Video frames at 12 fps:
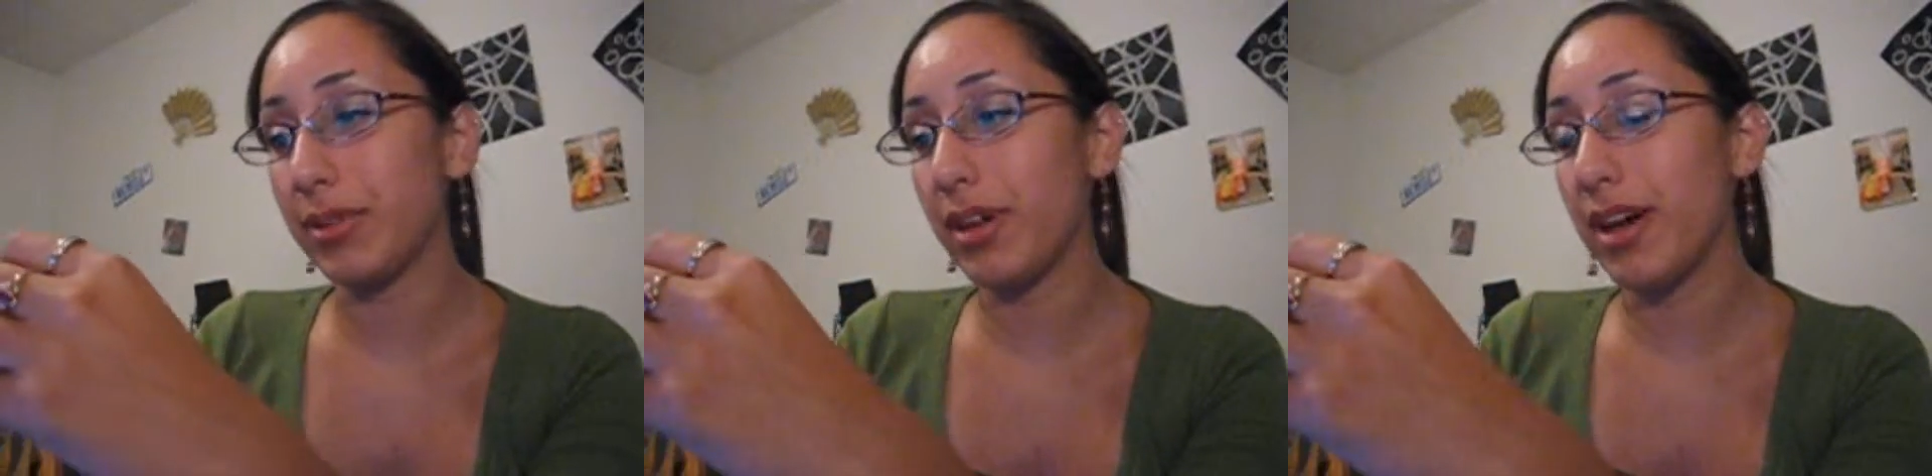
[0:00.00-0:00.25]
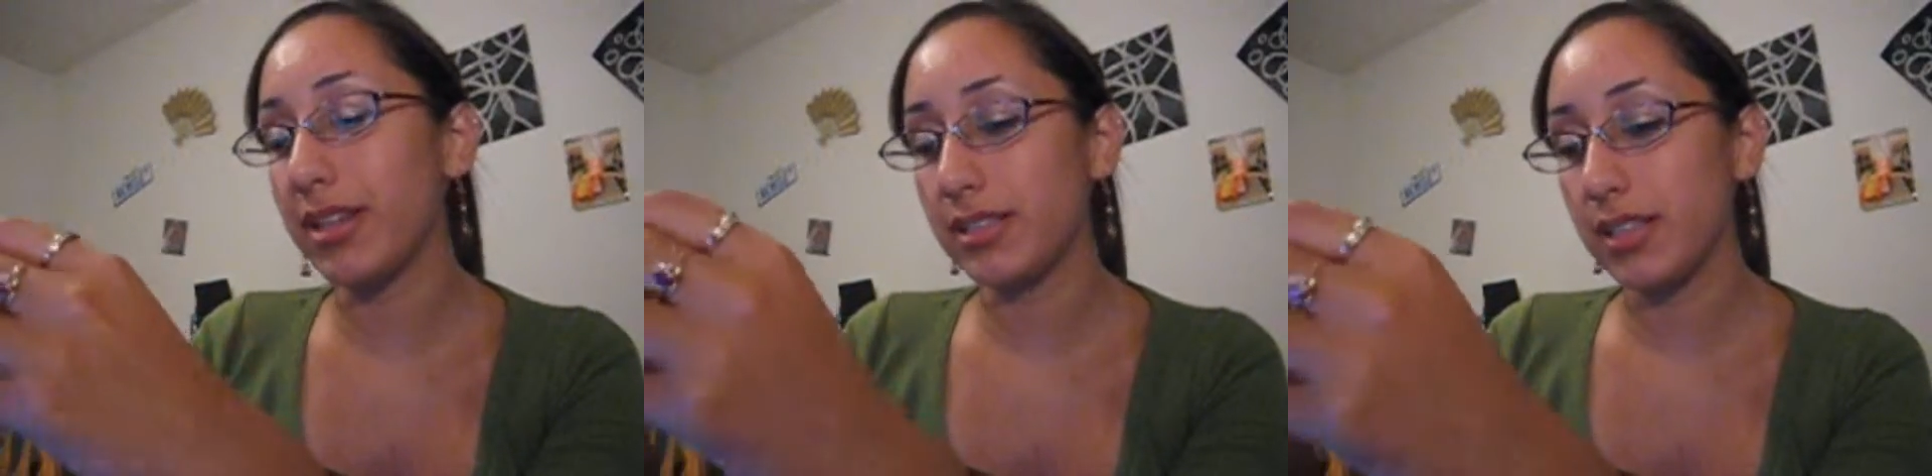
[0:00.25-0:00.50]

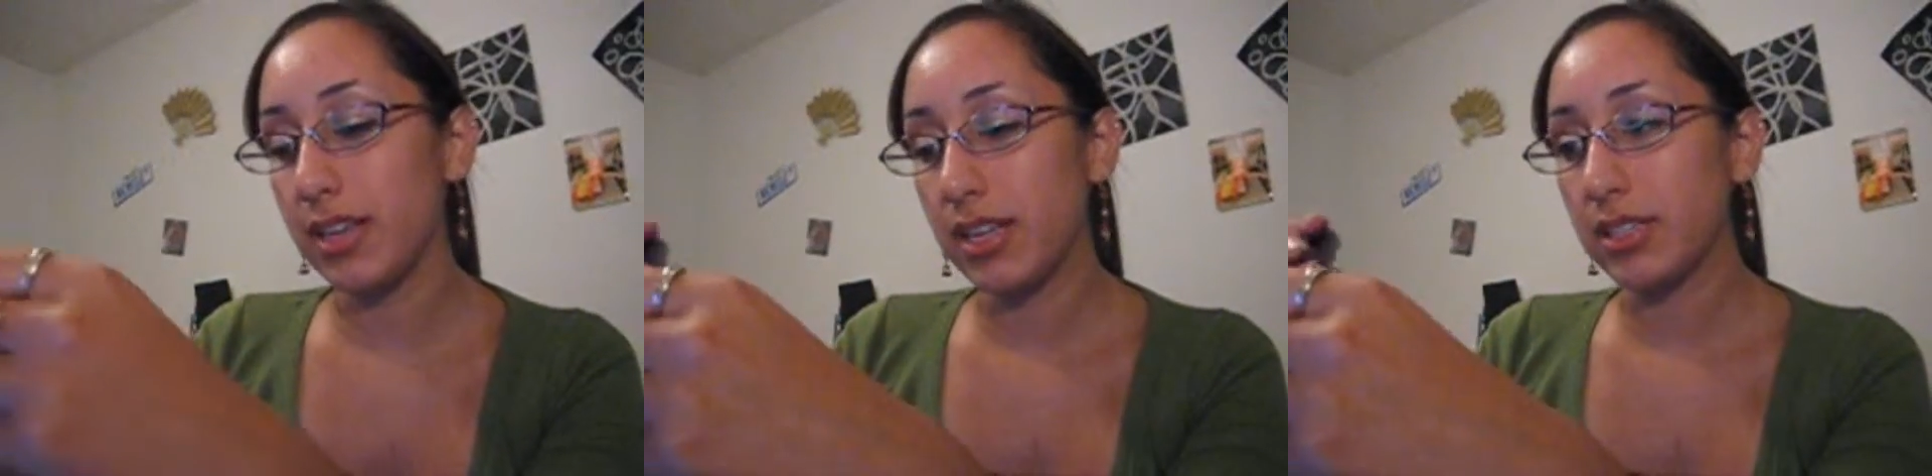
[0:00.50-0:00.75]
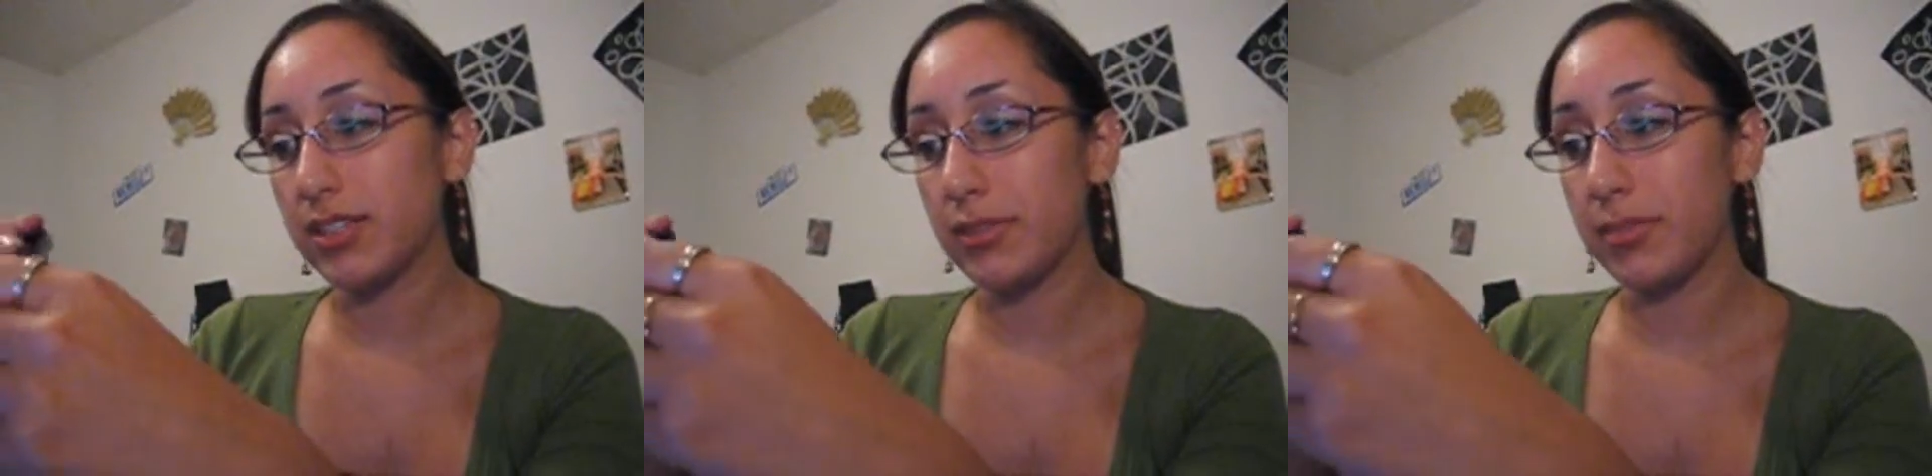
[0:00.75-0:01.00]
gloss.
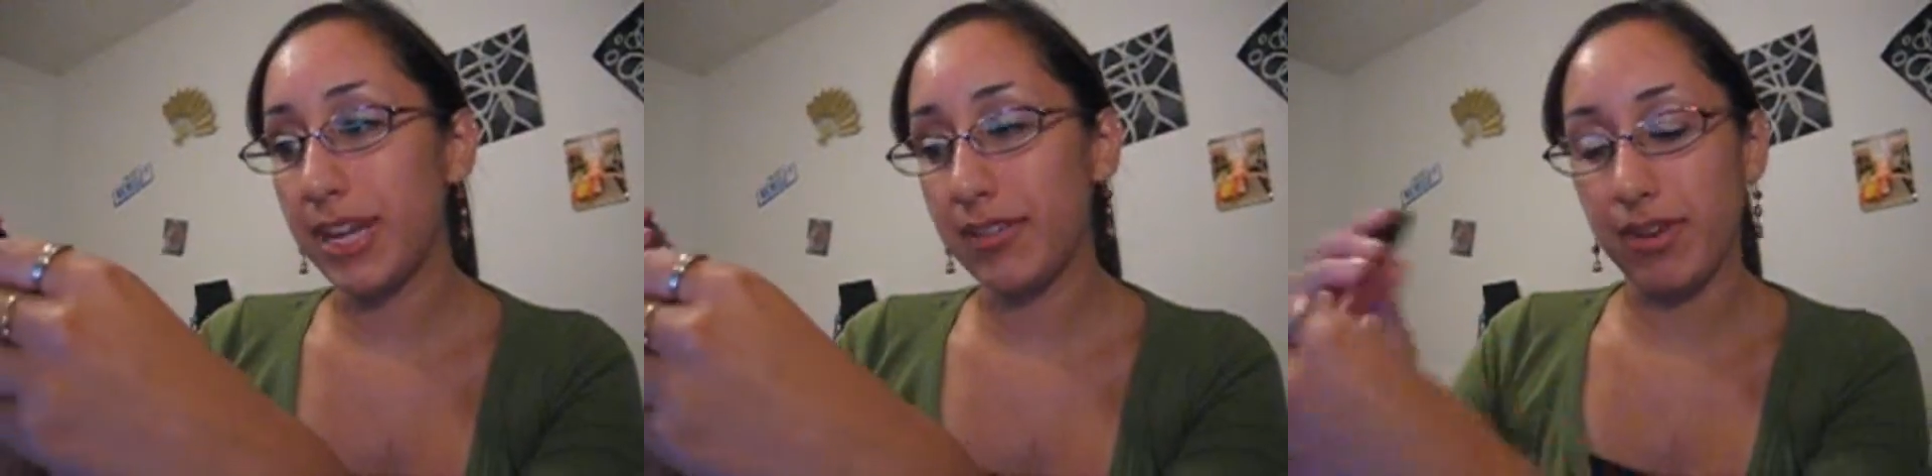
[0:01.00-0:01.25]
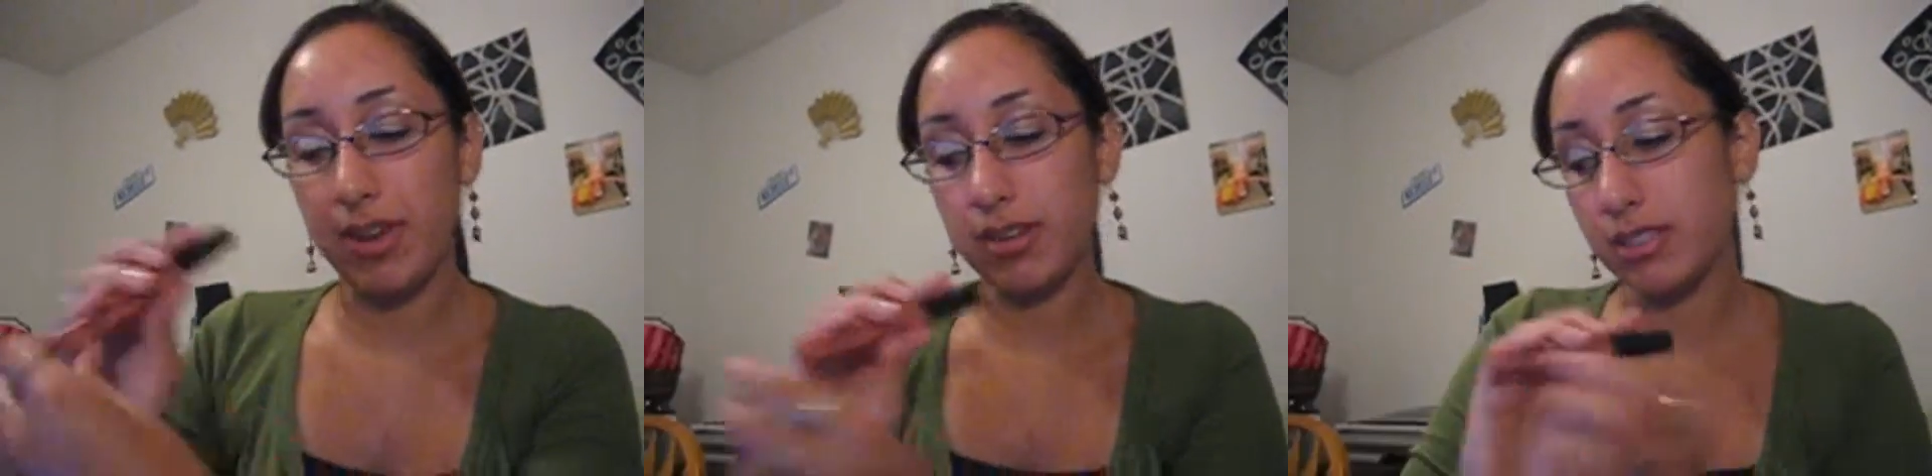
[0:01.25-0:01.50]
It's from
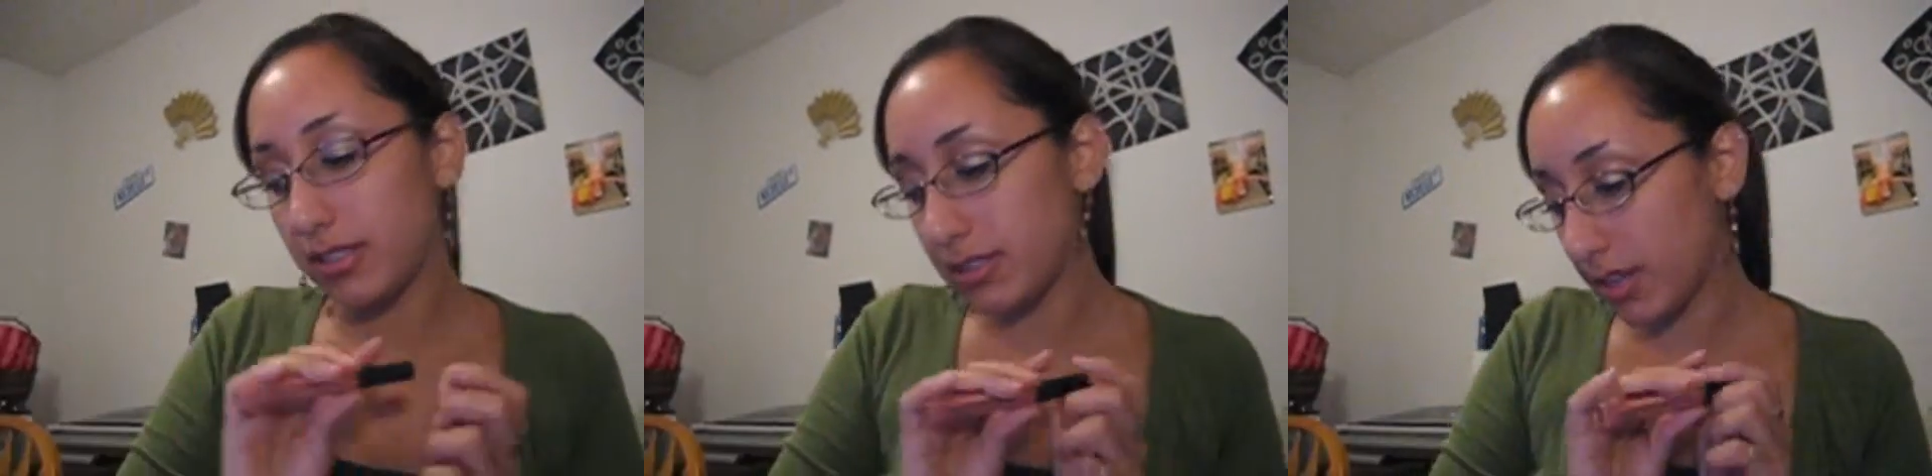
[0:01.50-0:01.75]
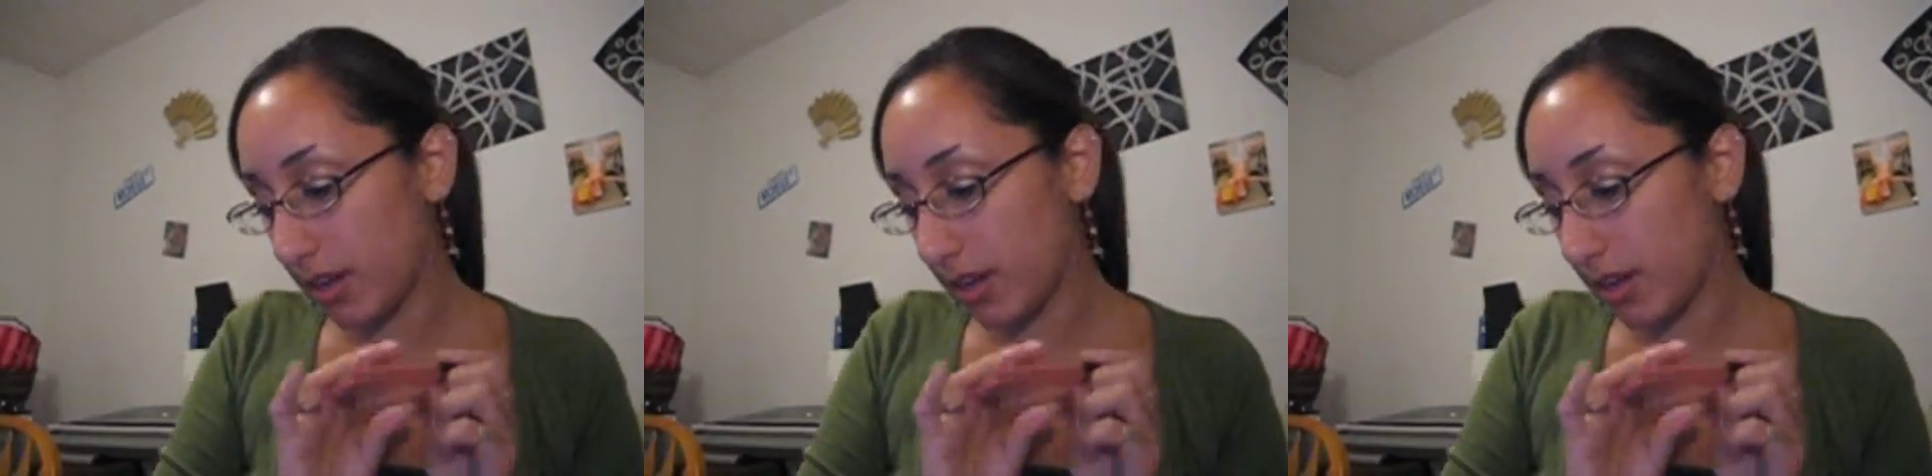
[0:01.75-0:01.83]
Avon.